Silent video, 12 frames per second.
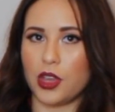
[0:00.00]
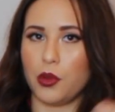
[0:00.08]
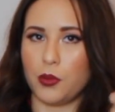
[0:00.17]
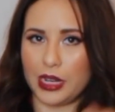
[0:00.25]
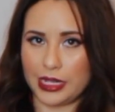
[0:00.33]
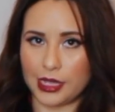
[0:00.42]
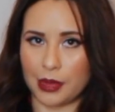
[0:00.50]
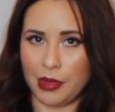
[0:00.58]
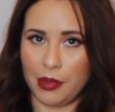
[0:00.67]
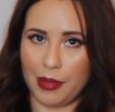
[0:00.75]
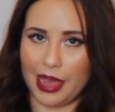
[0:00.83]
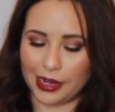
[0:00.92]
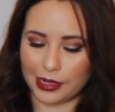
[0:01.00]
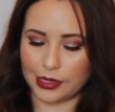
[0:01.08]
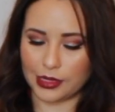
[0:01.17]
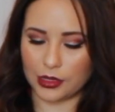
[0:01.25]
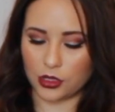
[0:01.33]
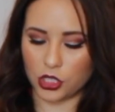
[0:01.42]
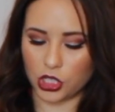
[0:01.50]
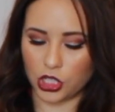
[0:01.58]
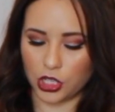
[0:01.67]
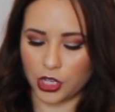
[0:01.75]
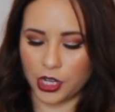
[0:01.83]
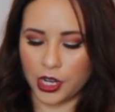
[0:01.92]
that way when it's on my back it's still
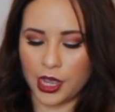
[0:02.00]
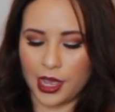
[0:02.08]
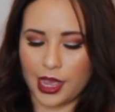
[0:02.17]
secure.